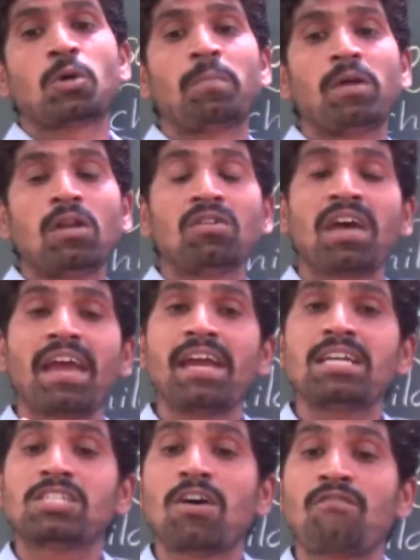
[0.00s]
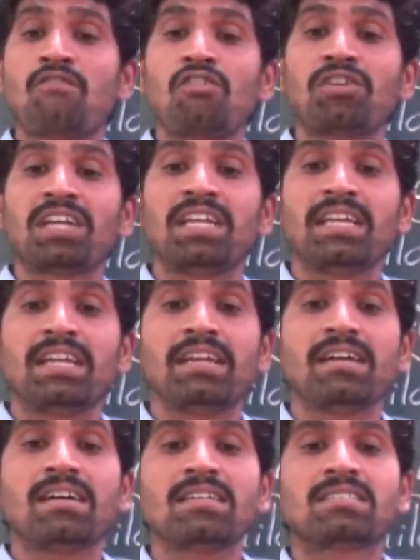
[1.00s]
so below the age of 14
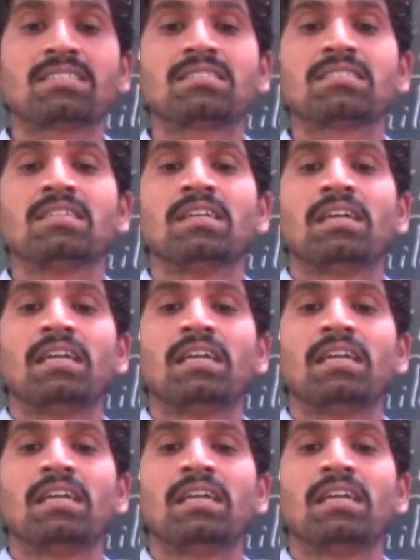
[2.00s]
years,